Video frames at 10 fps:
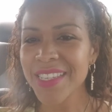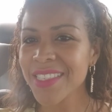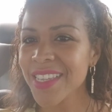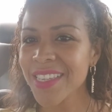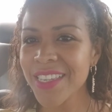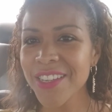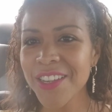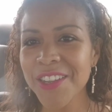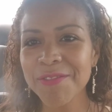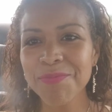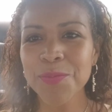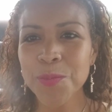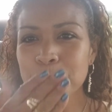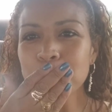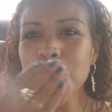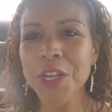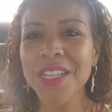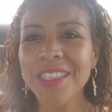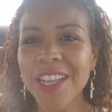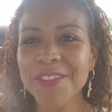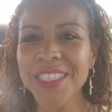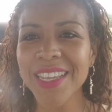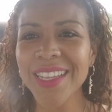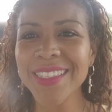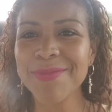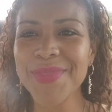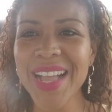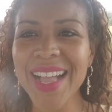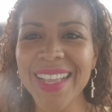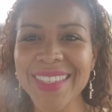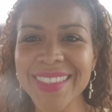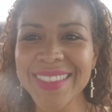Take care. Love ya. Bye.